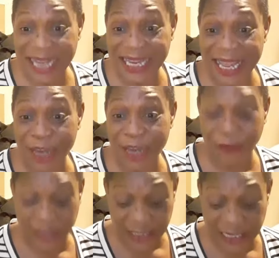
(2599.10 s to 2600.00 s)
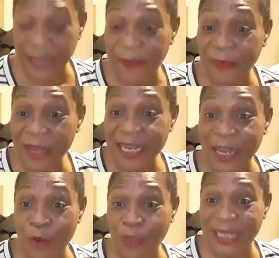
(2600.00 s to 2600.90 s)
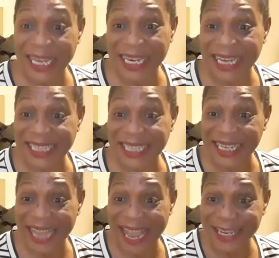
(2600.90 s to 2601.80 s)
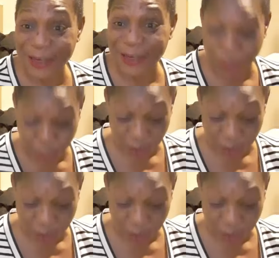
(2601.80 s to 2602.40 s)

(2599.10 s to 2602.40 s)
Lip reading: the end of the day, they go tell you and say the ID don't done.